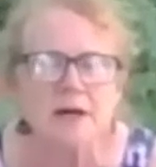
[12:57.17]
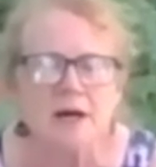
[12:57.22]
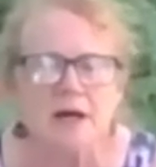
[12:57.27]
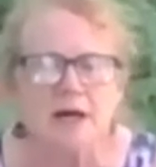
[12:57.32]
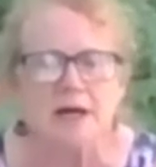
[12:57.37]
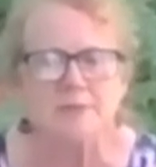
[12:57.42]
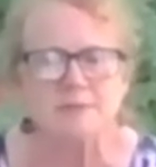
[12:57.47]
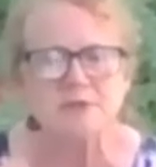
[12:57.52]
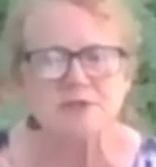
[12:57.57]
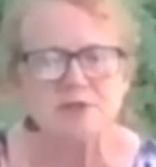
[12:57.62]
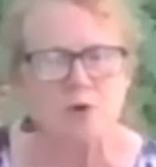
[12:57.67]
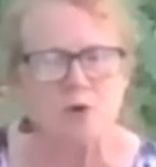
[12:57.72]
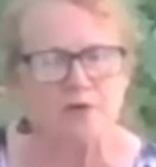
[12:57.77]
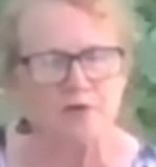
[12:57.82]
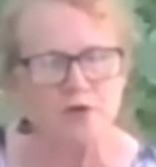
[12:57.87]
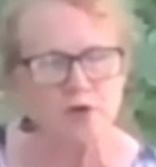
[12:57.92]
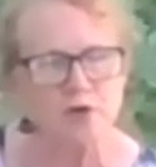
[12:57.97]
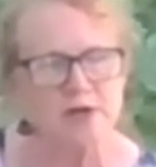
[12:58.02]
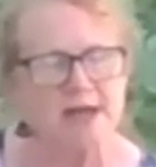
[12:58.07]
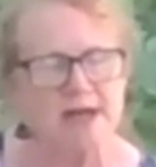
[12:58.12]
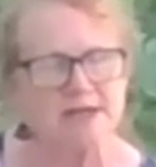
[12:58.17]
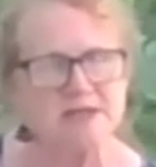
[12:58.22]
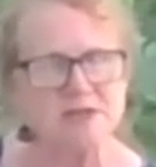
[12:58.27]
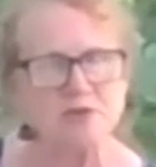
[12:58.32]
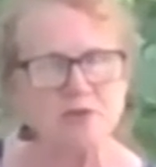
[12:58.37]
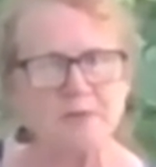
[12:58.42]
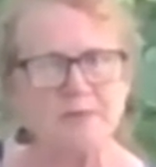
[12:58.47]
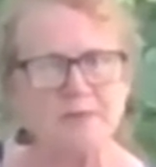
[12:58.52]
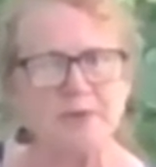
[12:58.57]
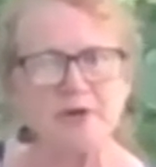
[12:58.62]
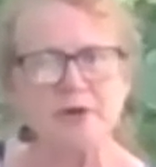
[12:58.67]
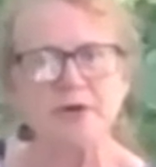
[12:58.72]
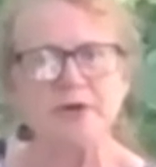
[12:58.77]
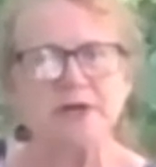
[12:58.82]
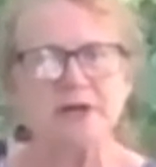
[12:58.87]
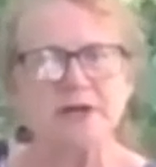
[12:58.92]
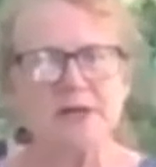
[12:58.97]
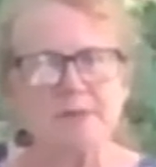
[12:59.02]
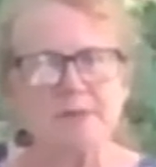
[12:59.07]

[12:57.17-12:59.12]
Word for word: Um, so if you're next to a building, the